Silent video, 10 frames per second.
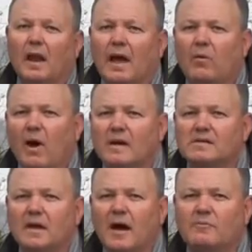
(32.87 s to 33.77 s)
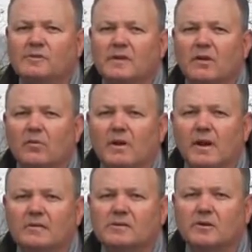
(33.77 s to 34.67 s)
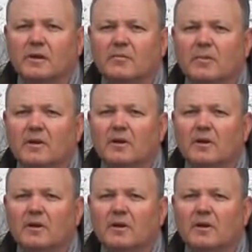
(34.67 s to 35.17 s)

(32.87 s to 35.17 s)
Likewise, the opposite going downstream.